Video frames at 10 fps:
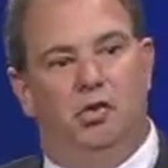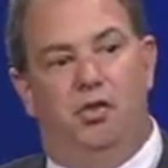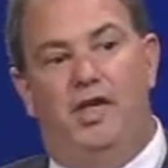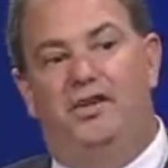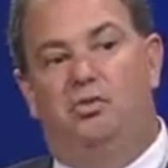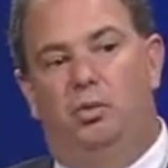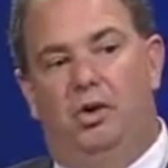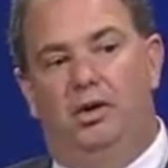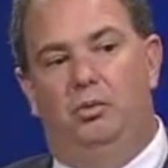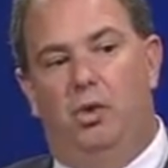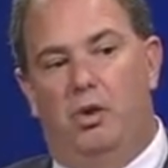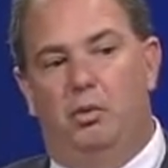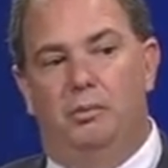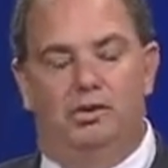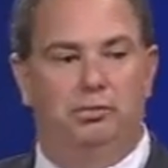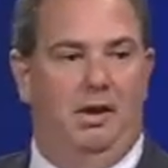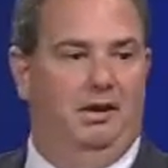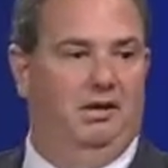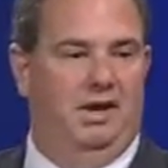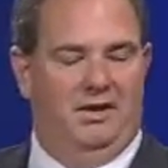So that's really where we'll be
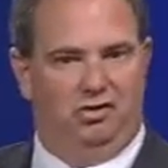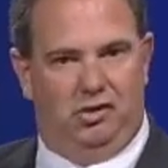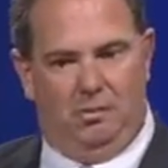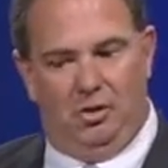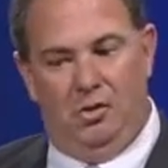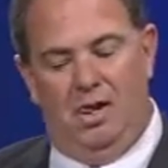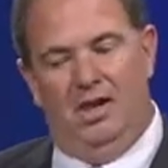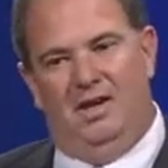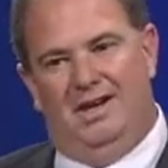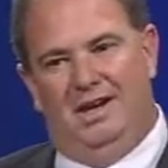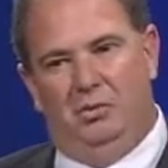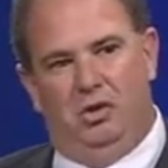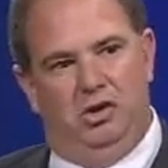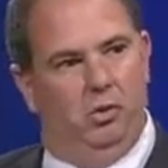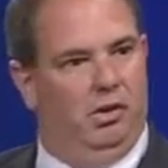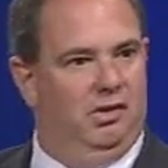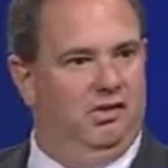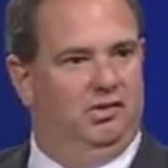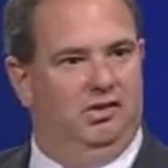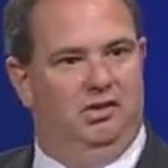spending next summer. We're doing
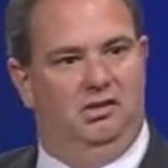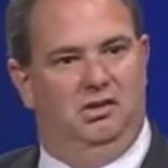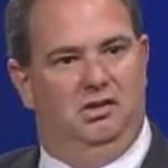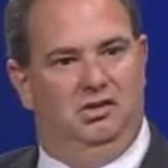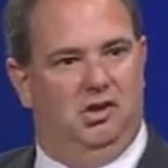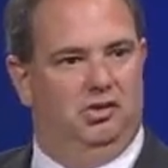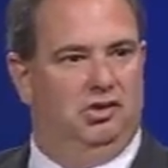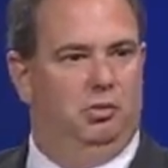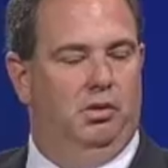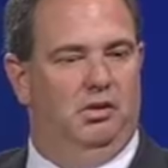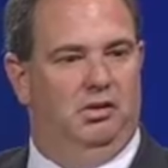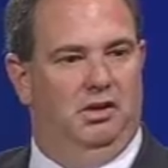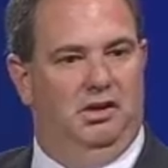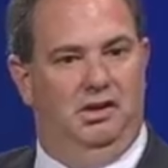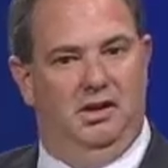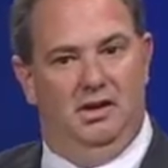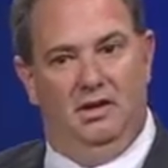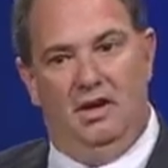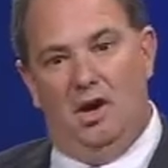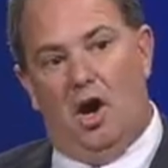this in conjunction with
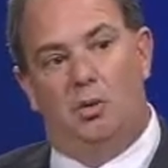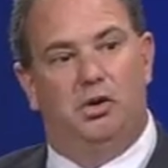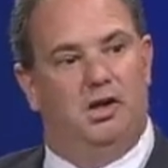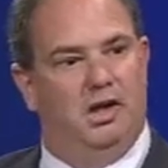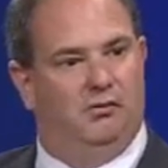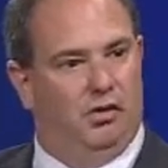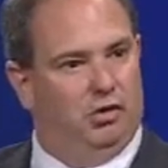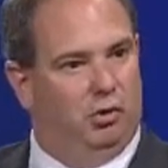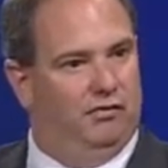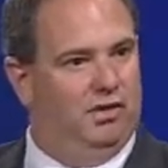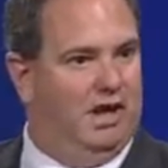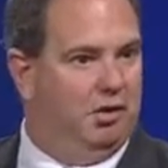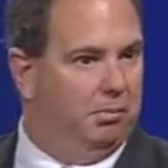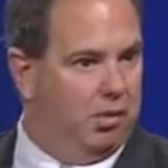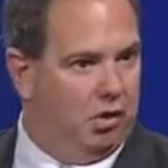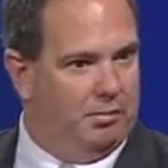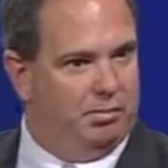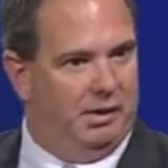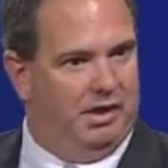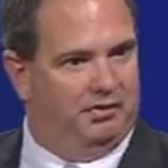the 100th anniversary of Daniel
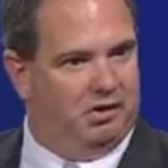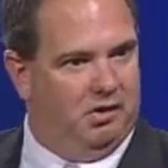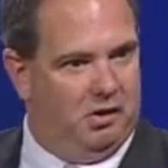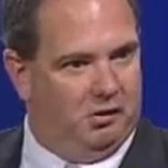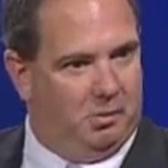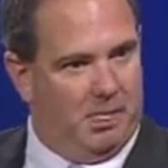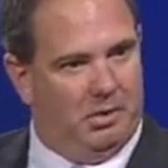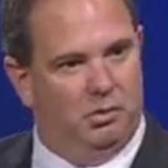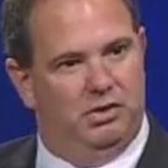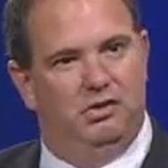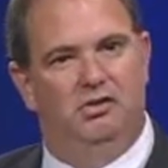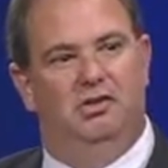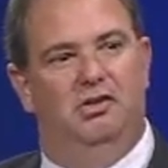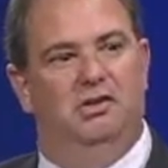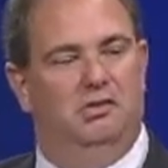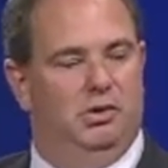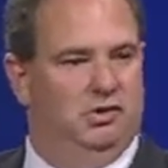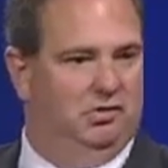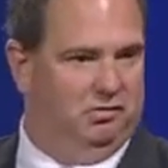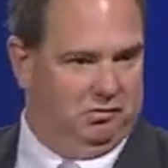Burnham's Plan of Chicago, which is
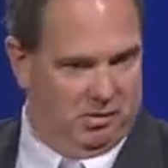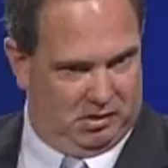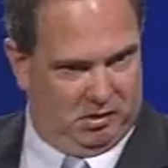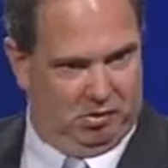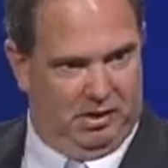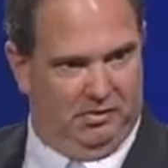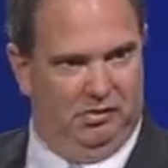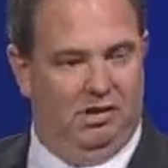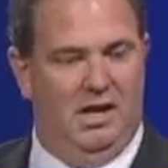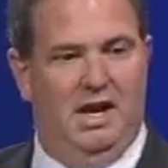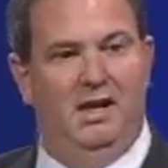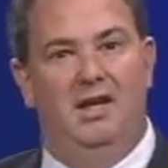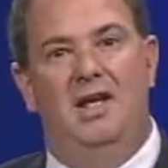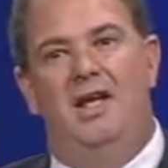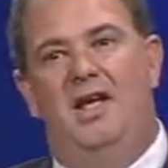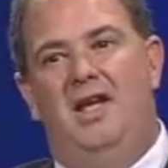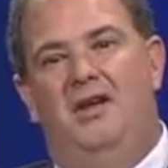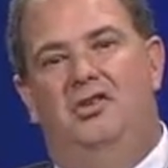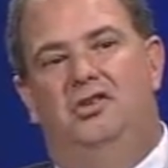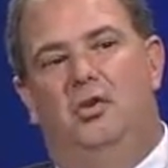in 2009.
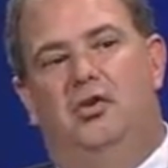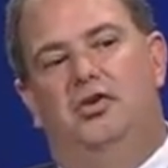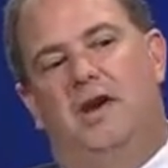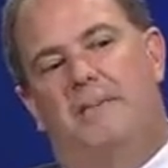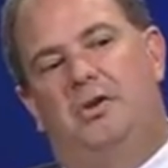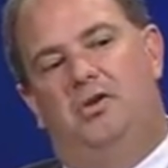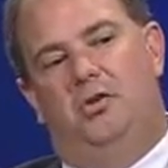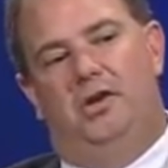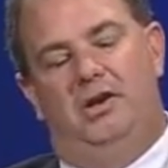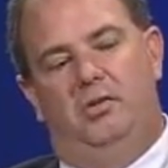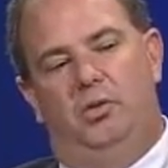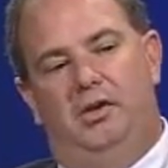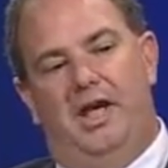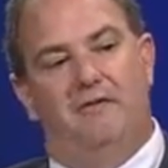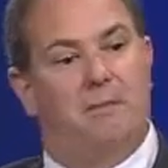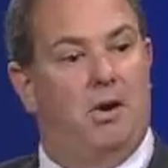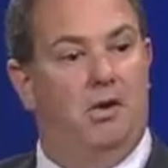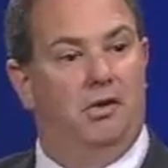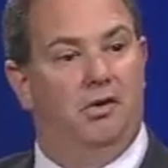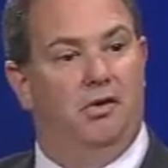And so there's an opportunity to really have a
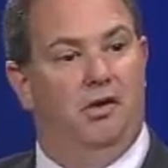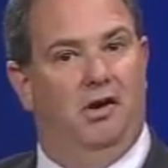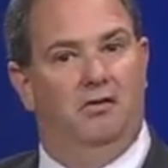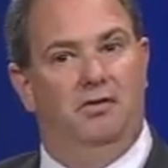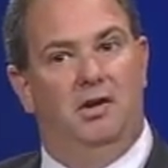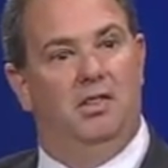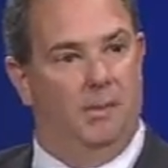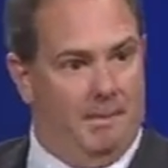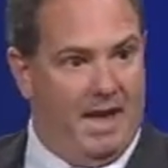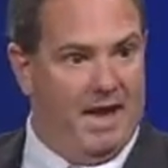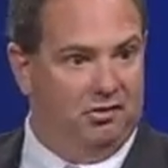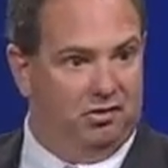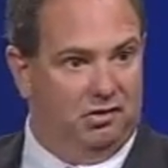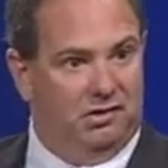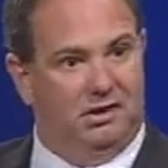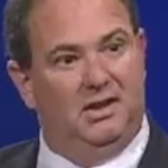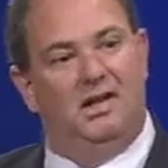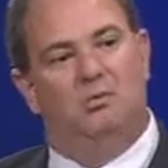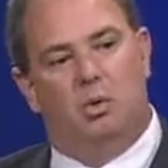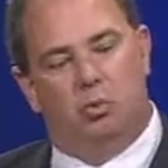partner of the past,
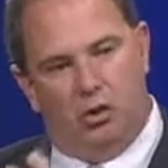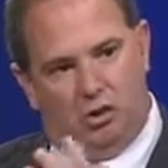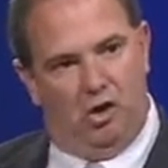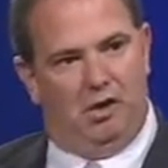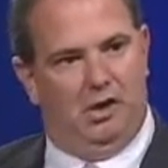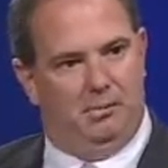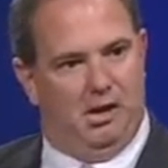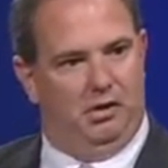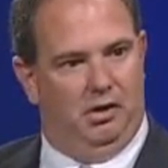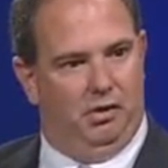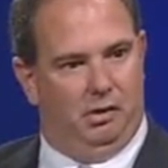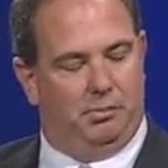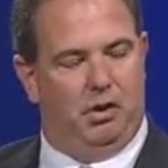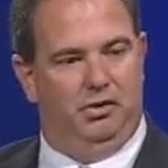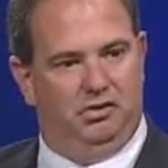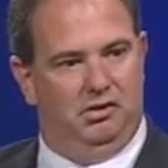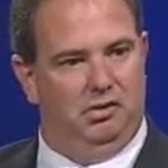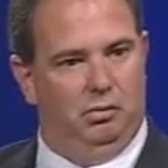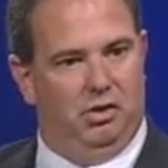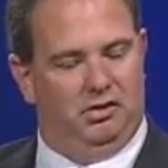what we're talking about here in the
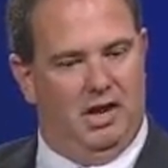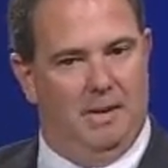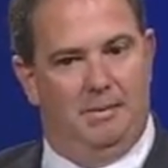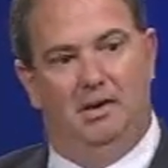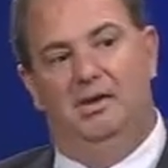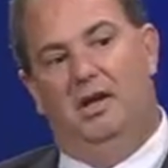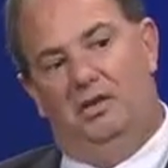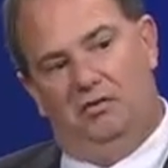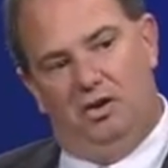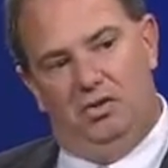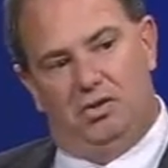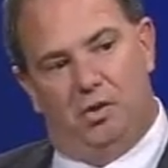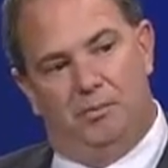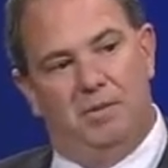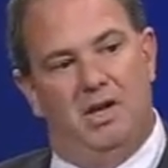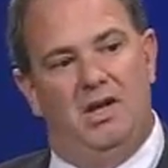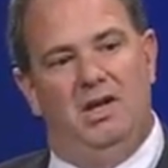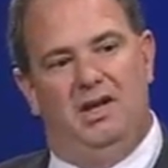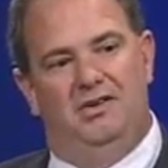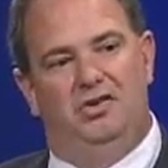present and what's happened, and then the future.
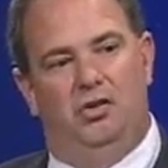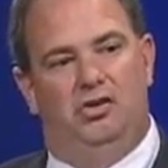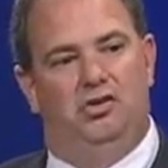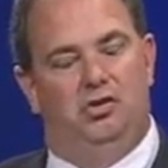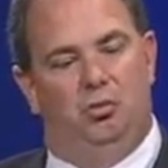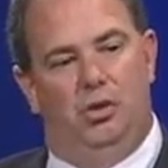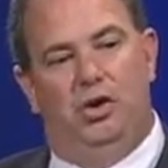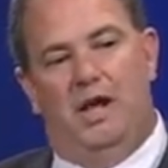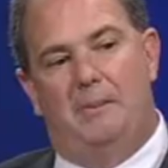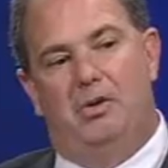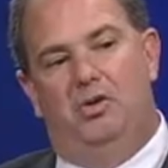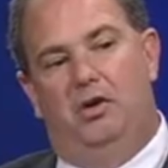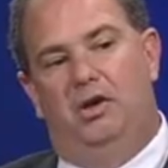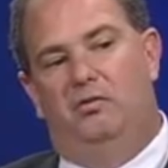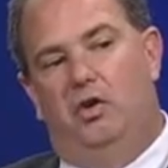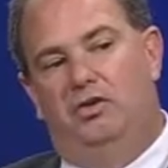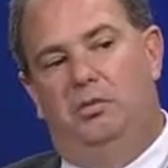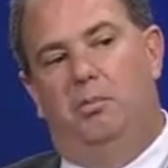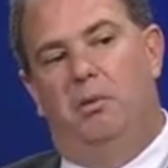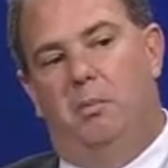And so this is a real opportunity for
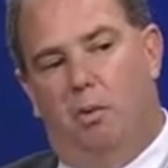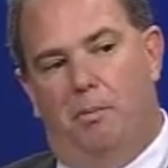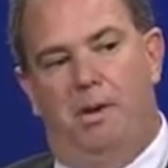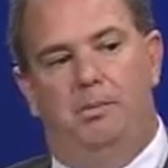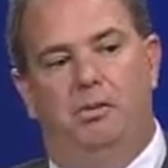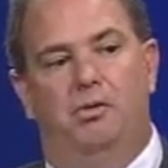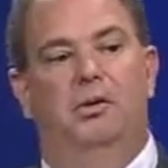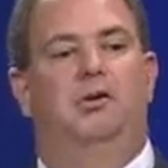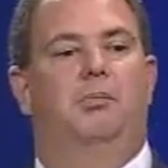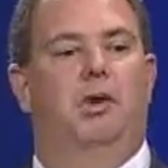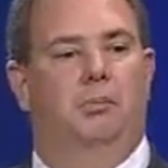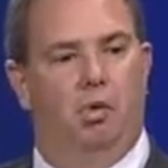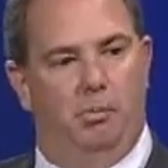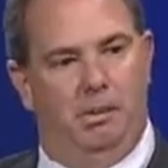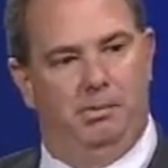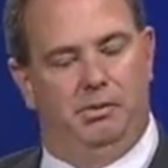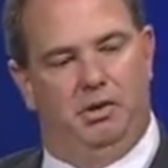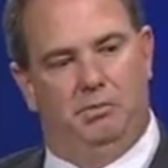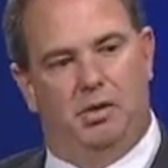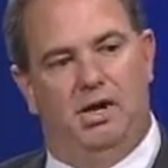us to bring more people
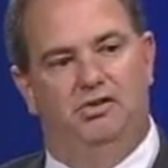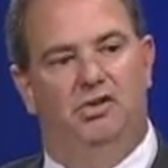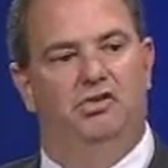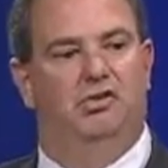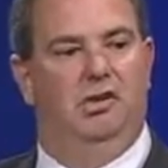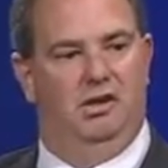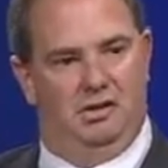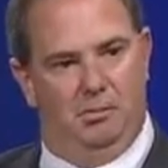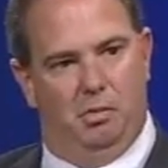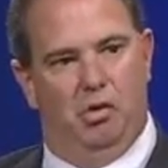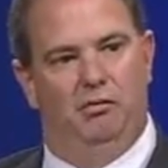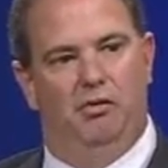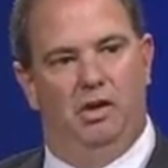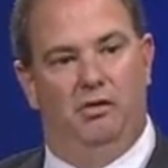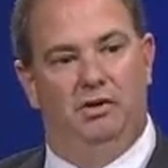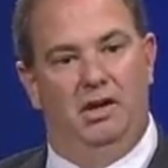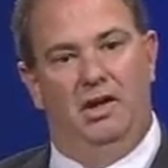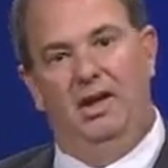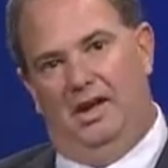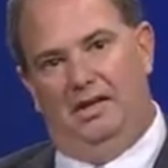into the process, get them more involved,
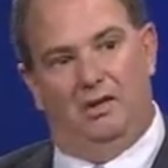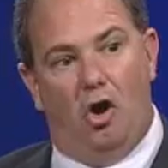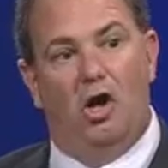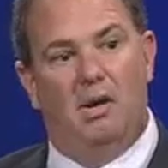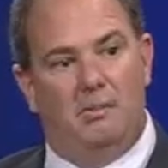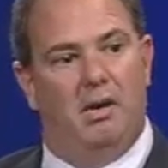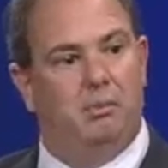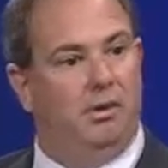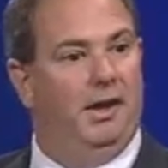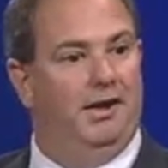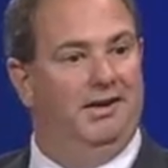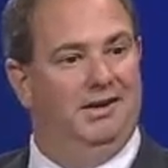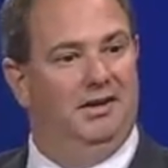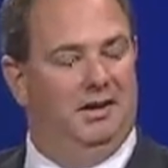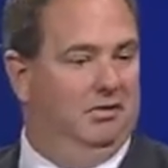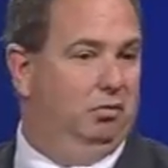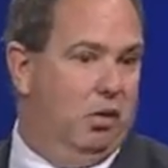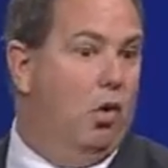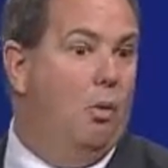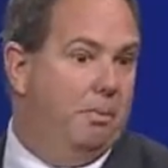and talk about planning,
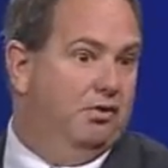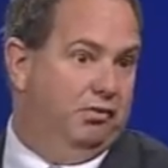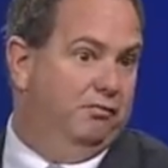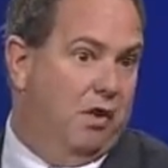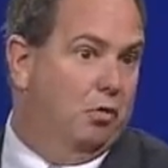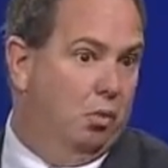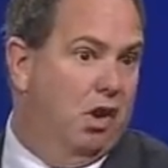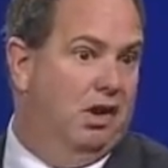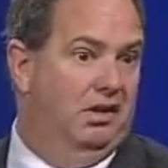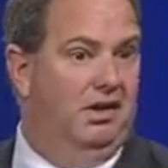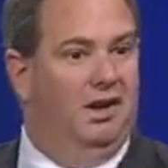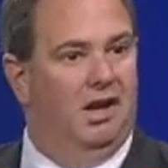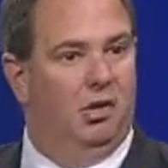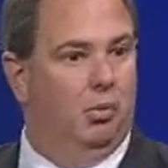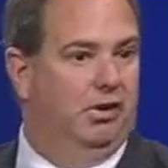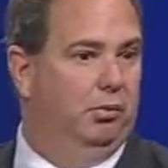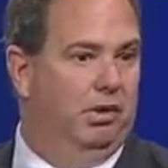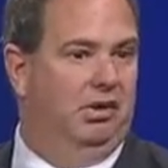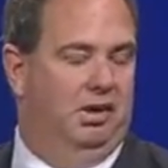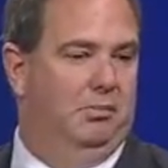and we hope is a fun way, and a way that
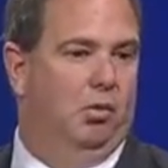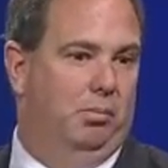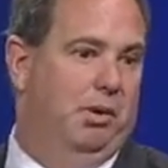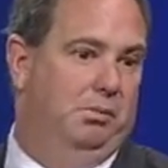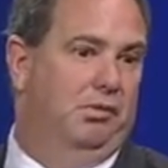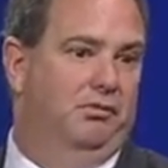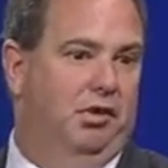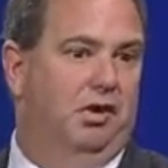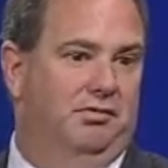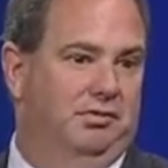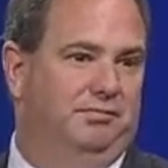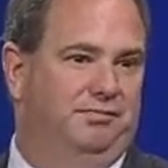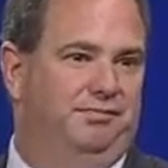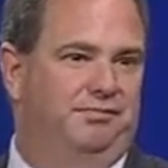we can get more people involved.